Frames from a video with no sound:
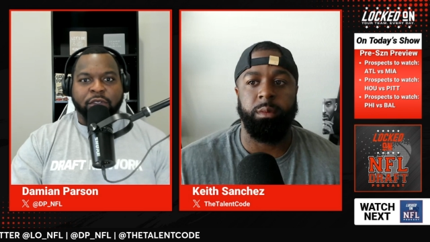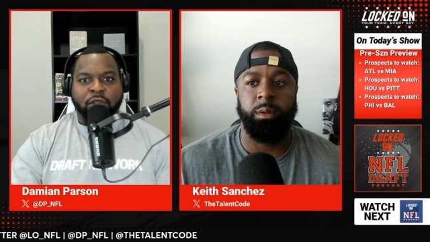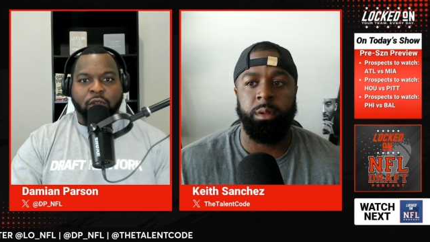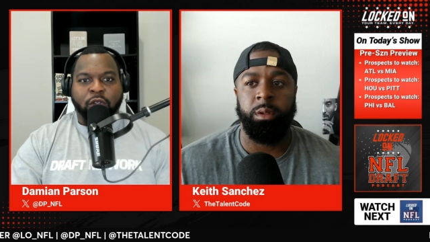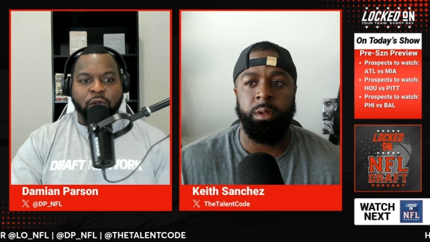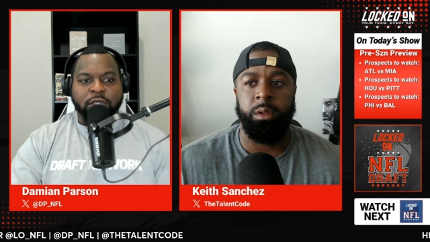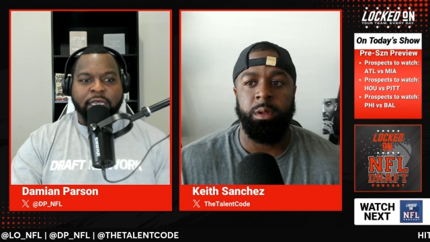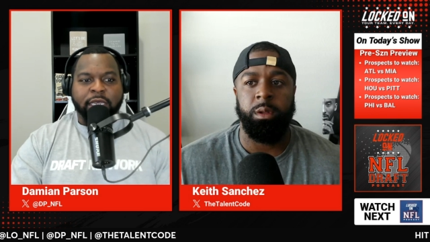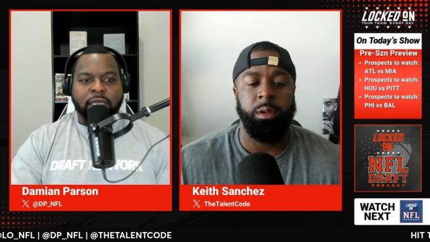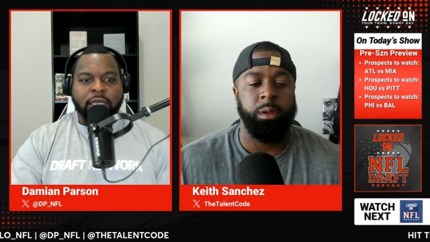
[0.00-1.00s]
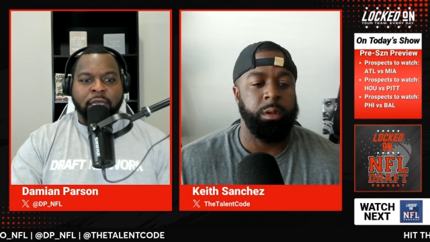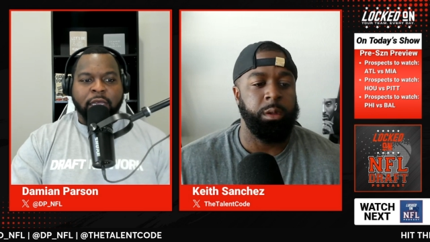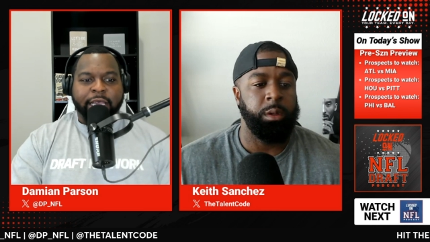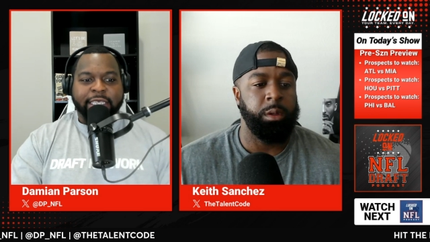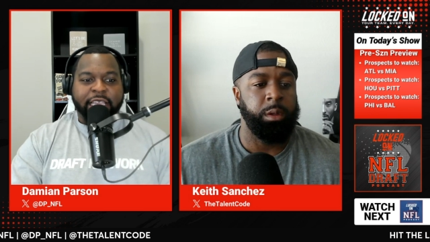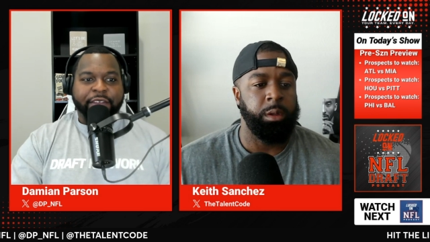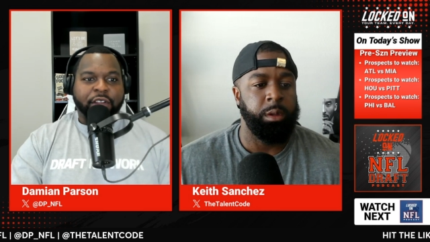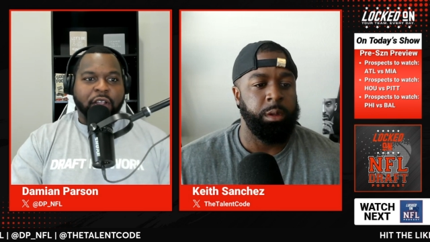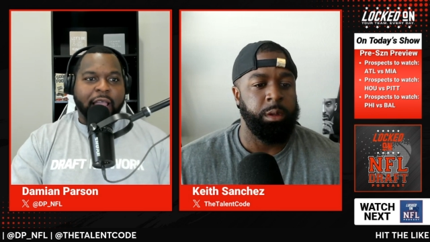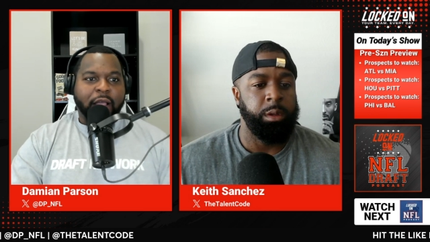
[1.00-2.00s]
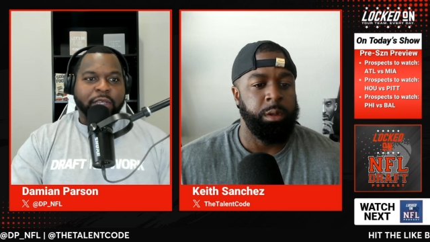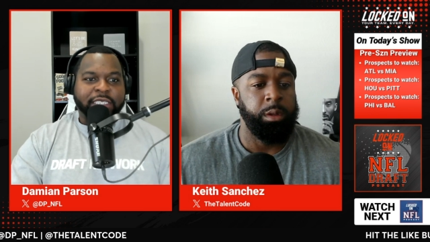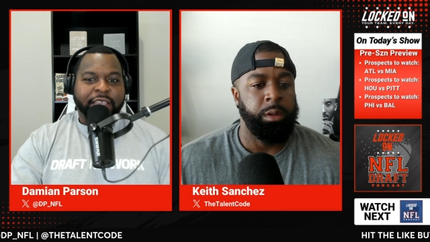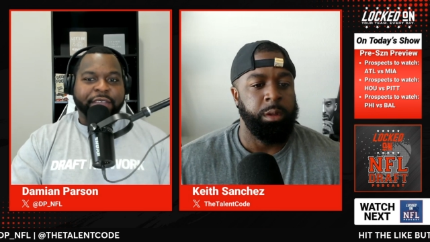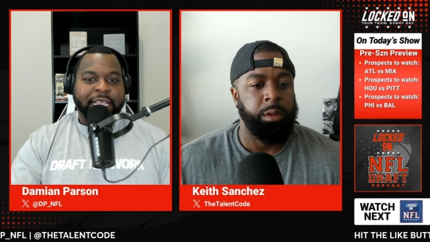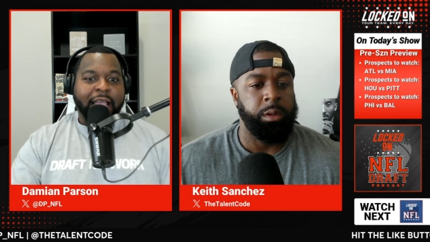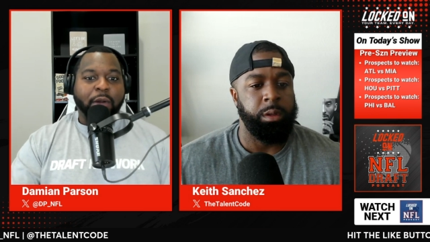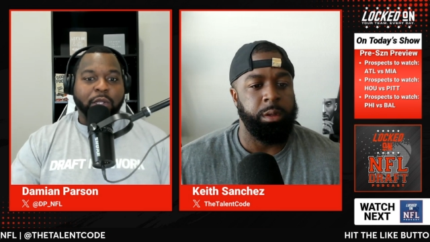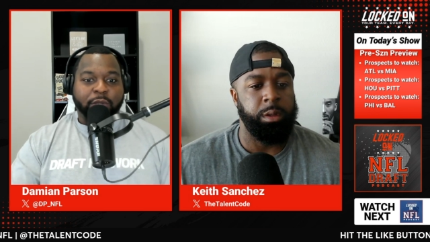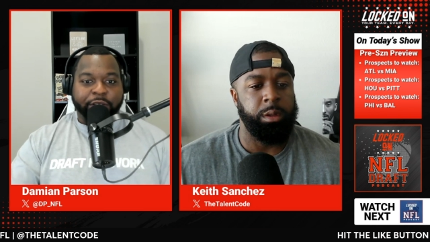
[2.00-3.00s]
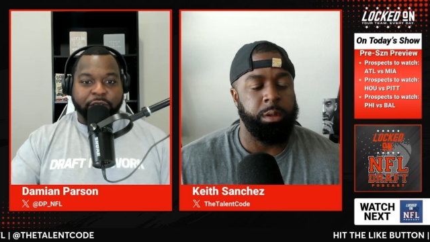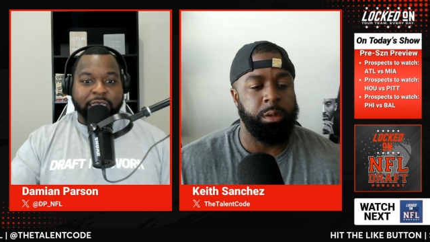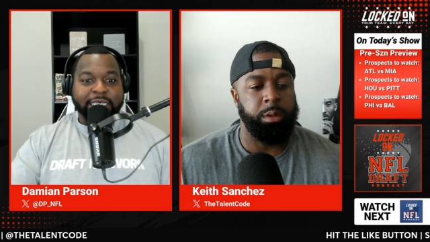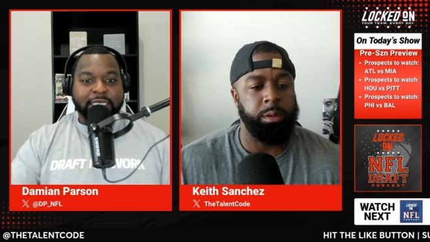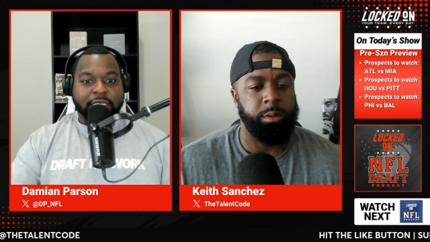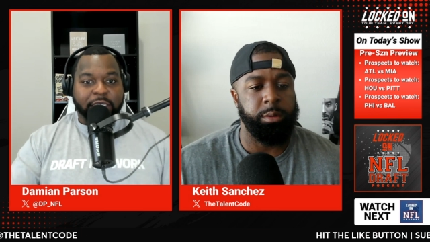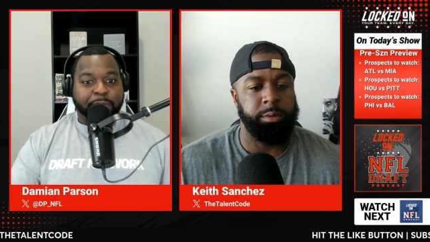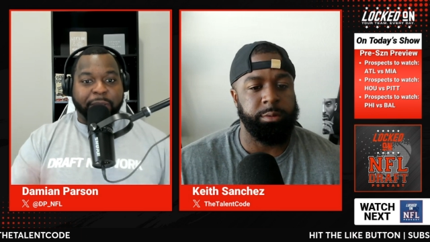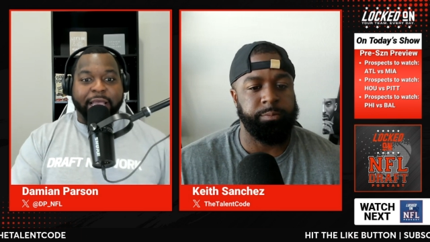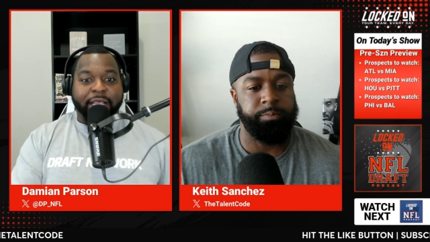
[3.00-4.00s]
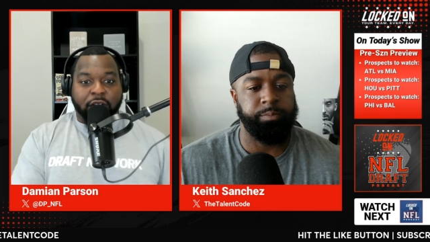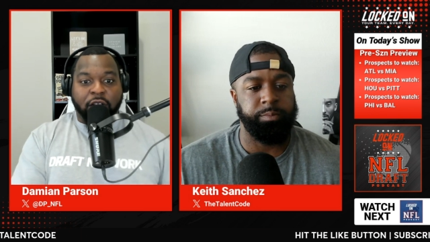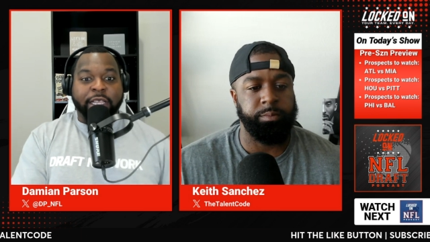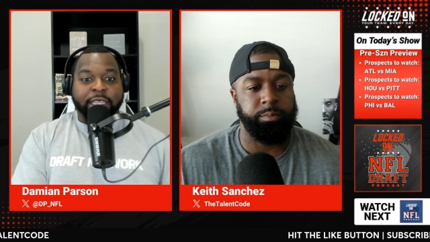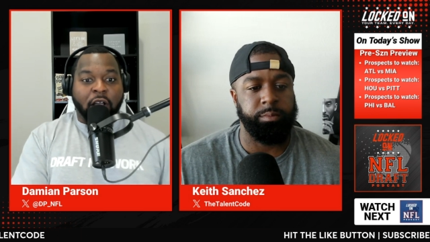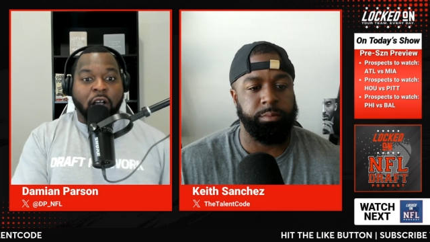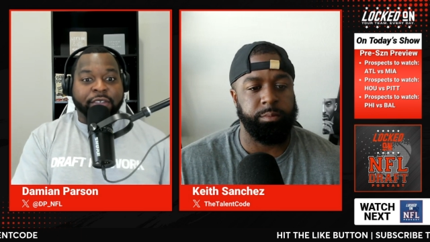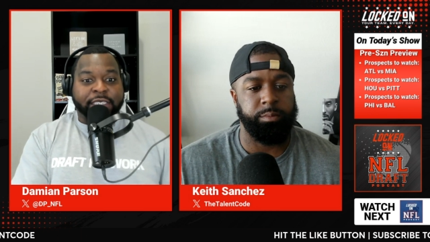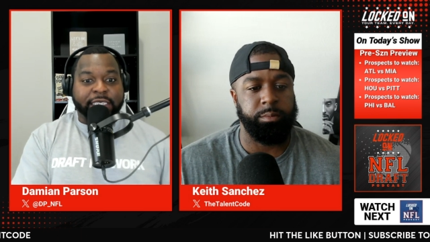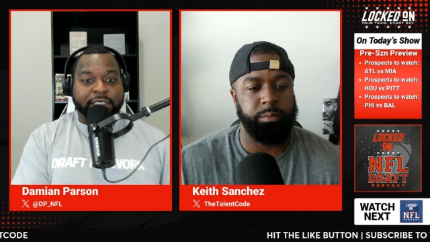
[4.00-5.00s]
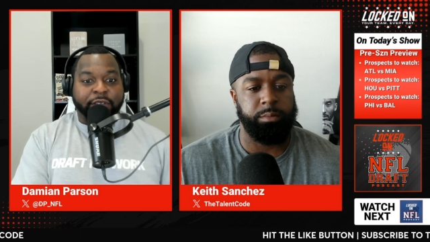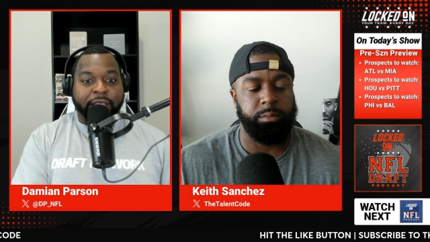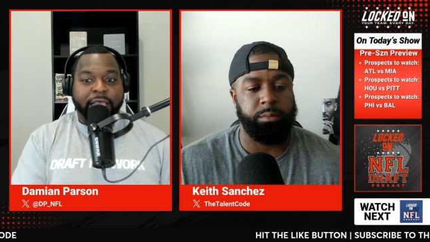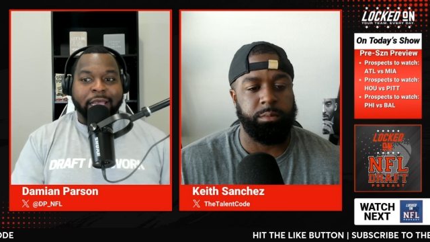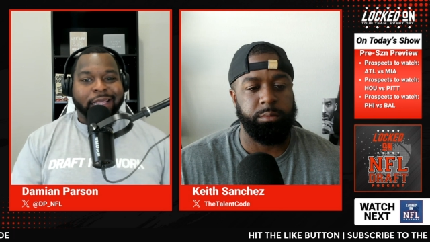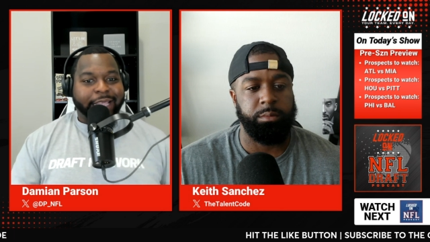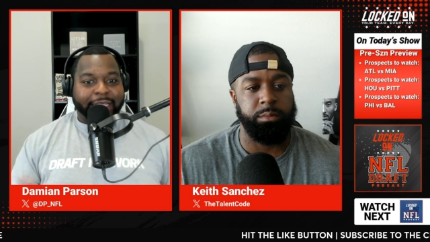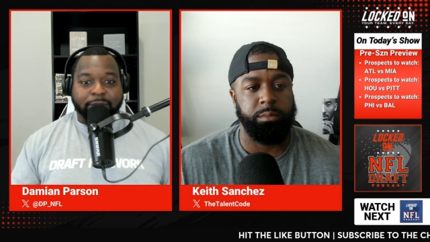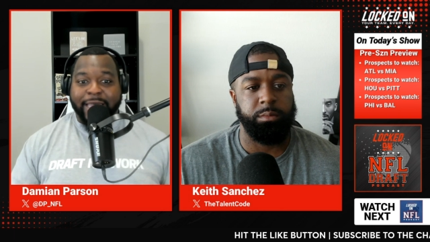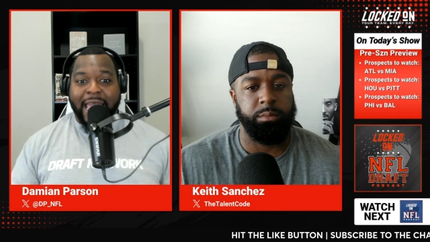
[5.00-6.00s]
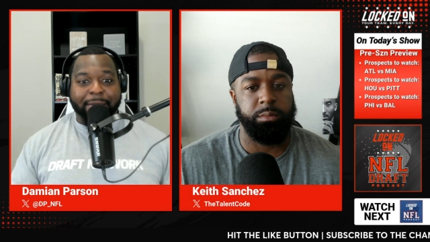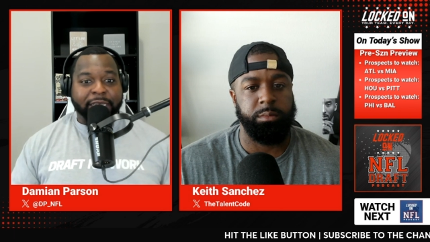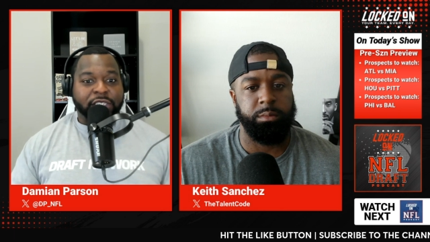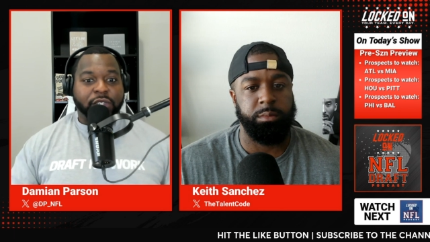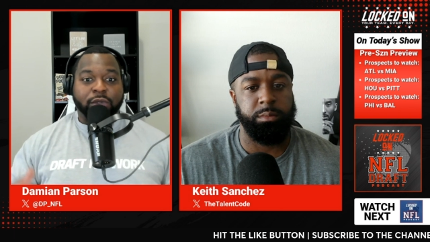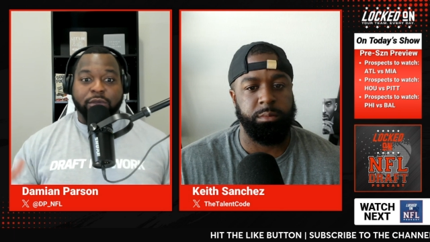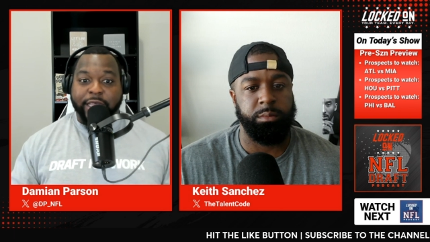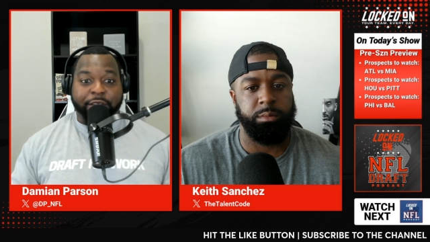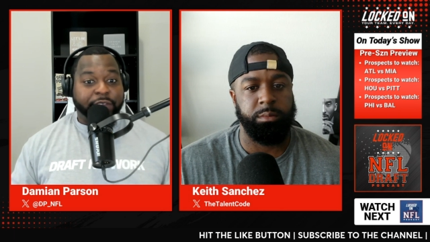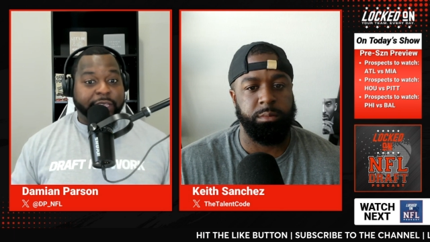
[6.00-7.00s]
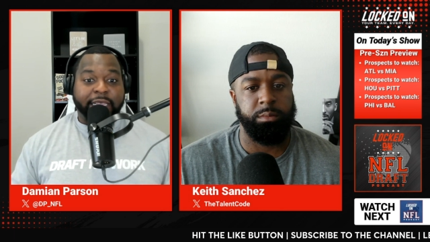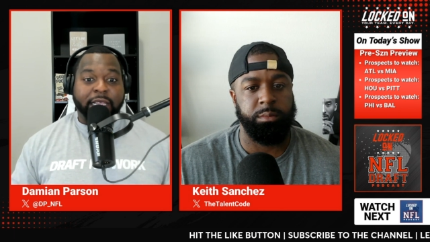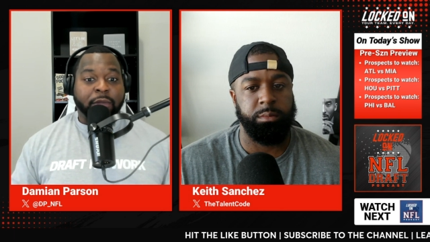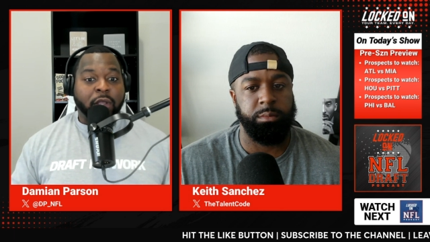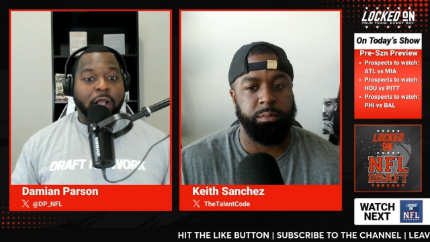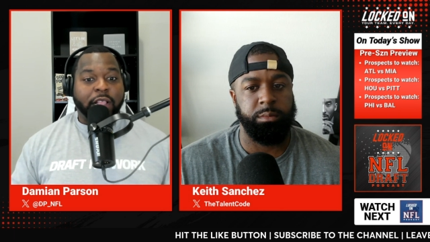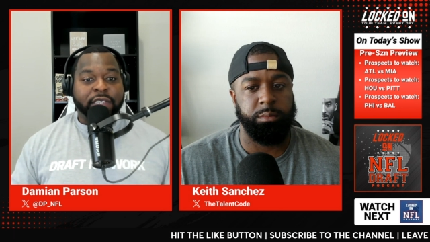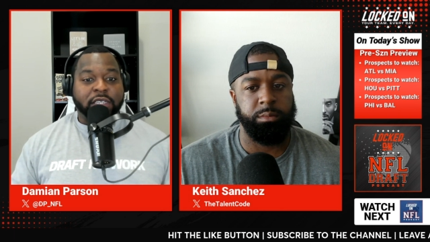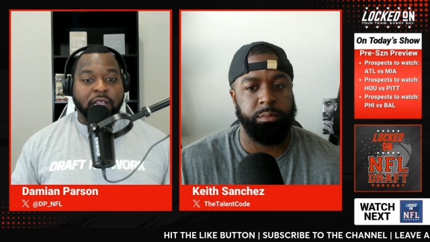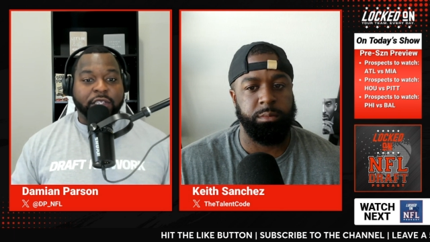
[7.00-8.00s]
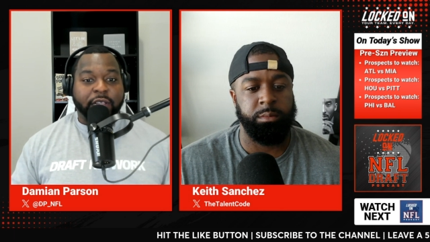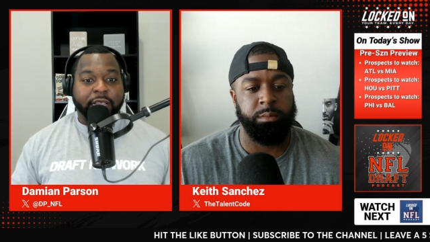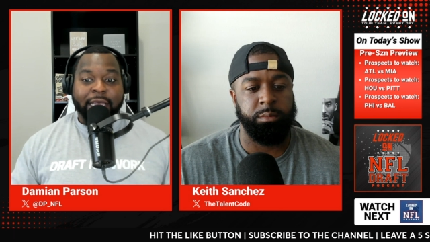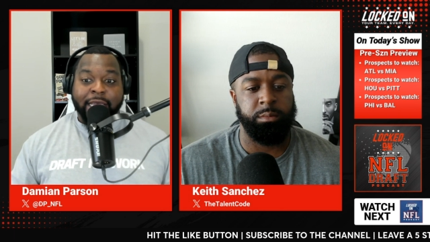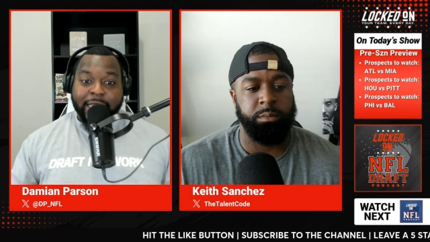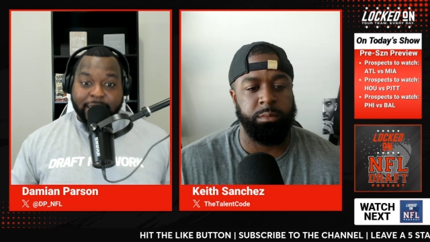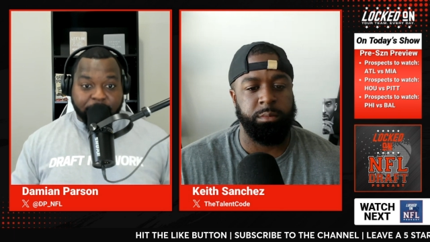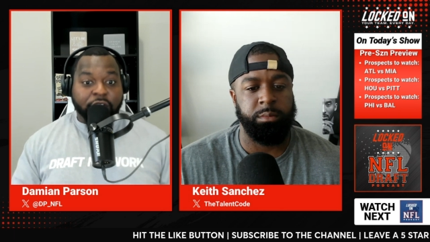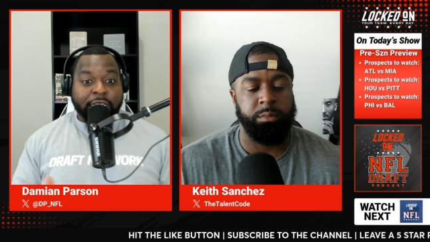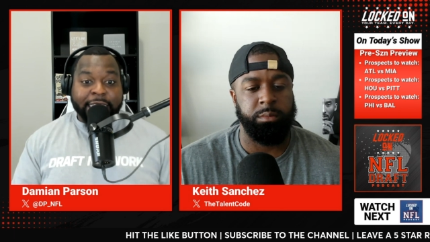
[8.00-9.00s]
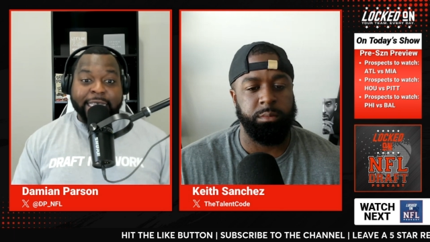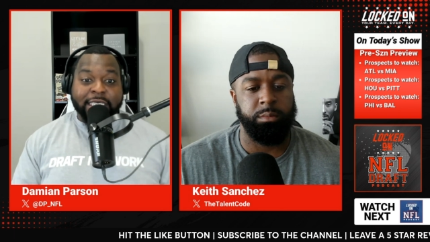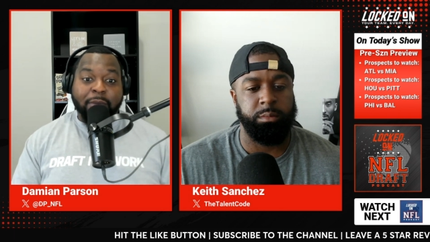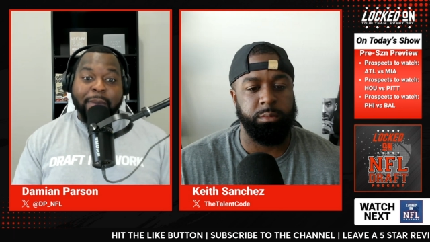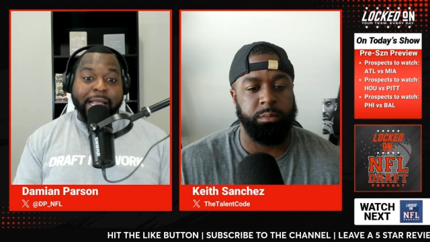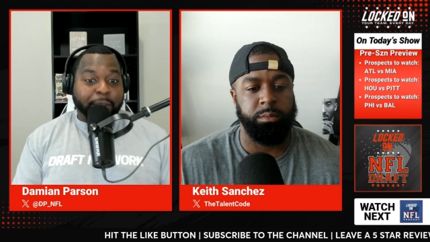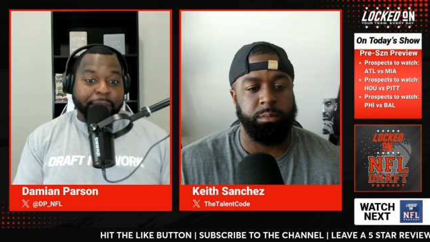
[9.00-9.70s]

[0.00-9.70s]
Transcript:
Speaker 1: know, losing Xavien How Xavien Howard, who they released this pat early in the offseason, right? They had some cap issues. They they let him go out of his contract. You're gonna need somebody to play